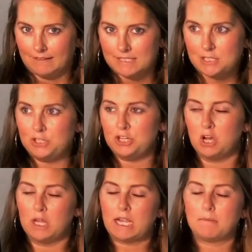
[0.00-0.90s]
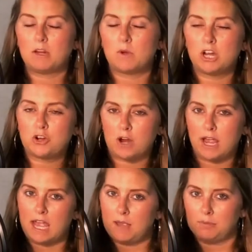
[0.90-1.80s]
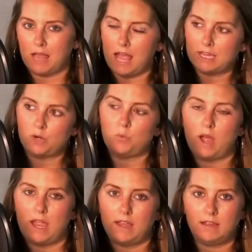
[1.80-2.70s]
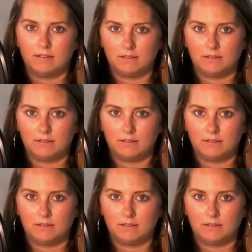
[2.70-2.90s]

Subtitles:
So, like I'm going to wear gray, black, and white.